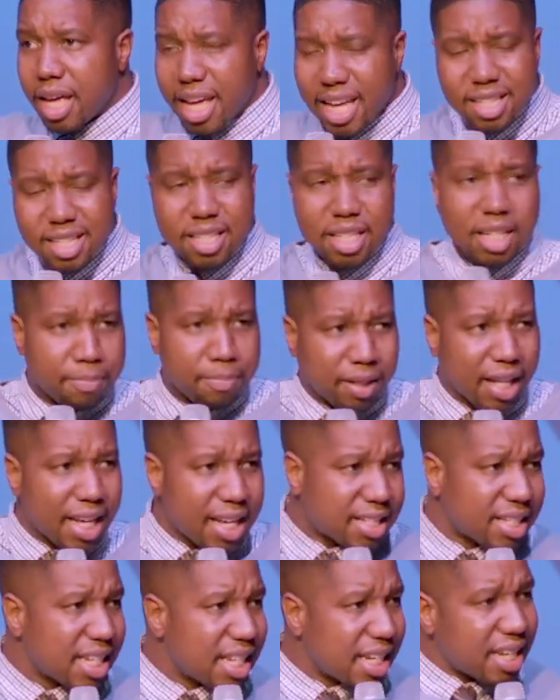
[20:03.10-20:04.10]
into the
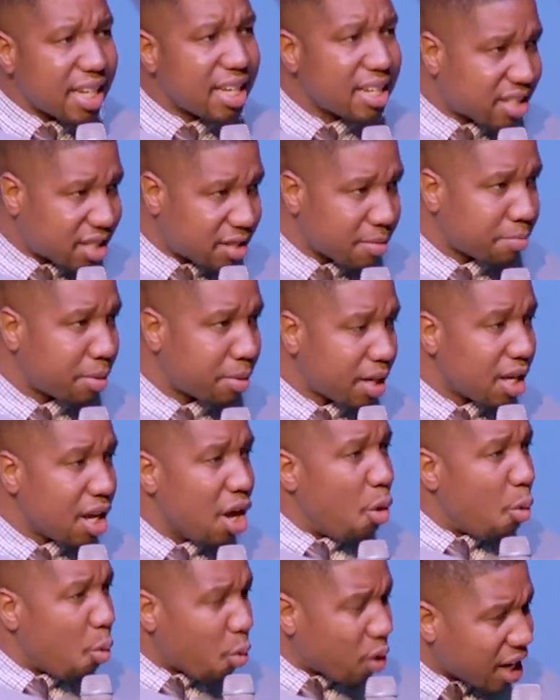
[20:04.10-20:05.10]
place it needs to be.
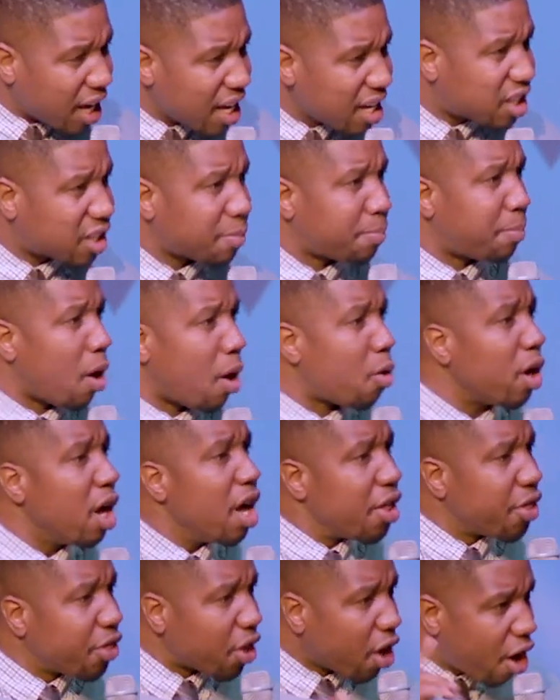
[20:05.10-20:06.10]
When he
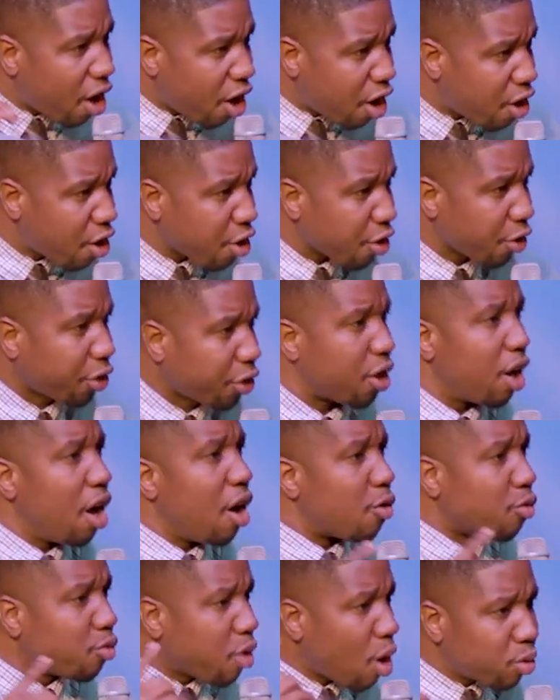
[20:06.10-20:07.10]
spoke, the earth
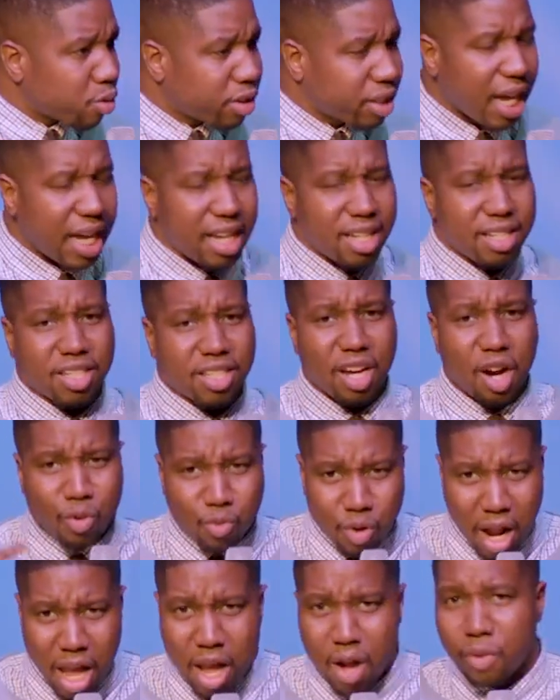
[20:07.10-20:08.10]
rotates
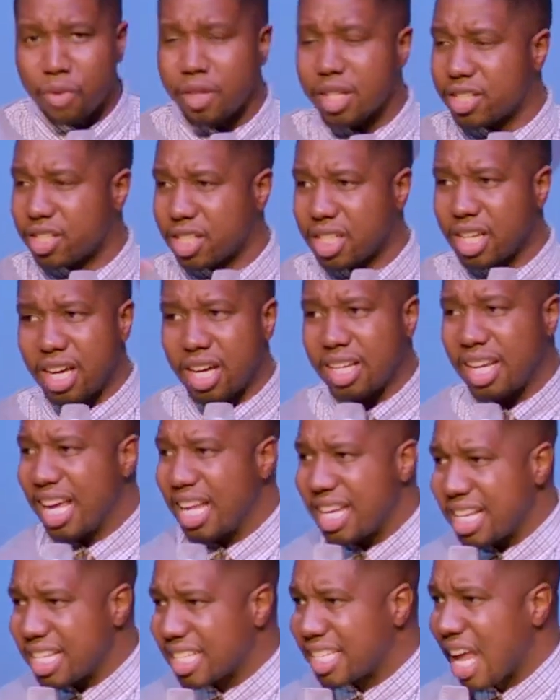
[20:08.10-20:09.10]
around the sun
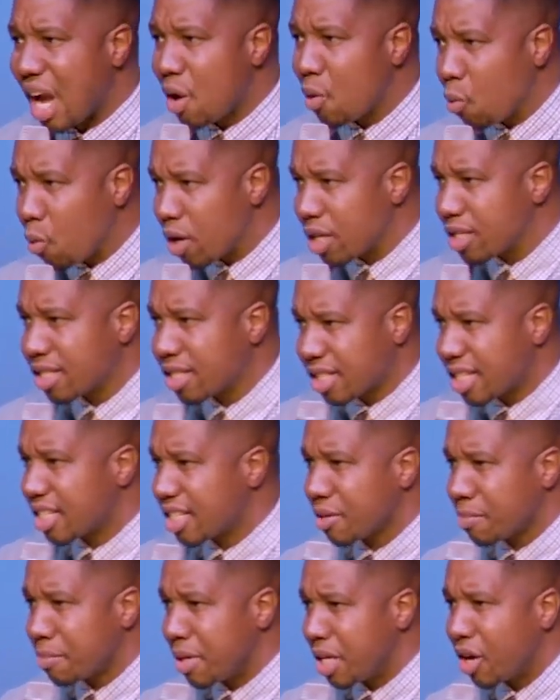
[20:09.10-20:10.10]
and is not one
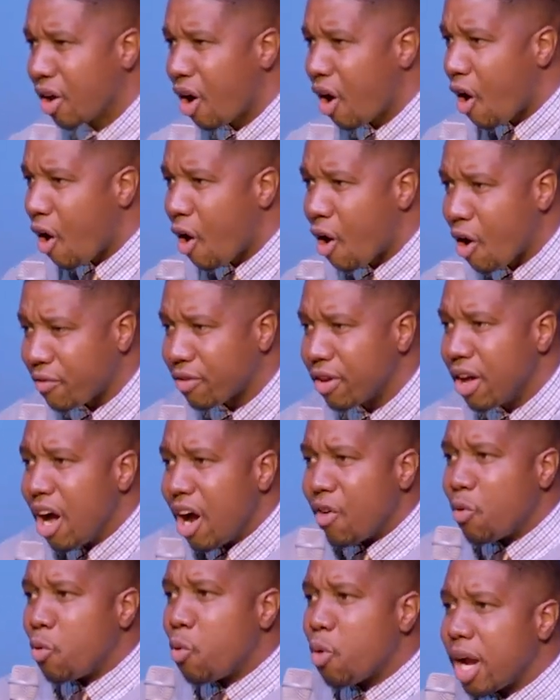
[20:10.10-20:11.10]
centimeter off
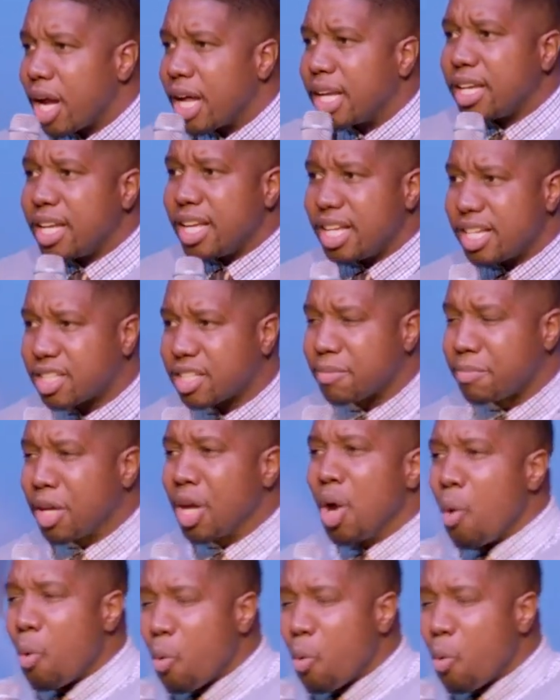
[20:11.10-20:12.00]
of where it needs to be.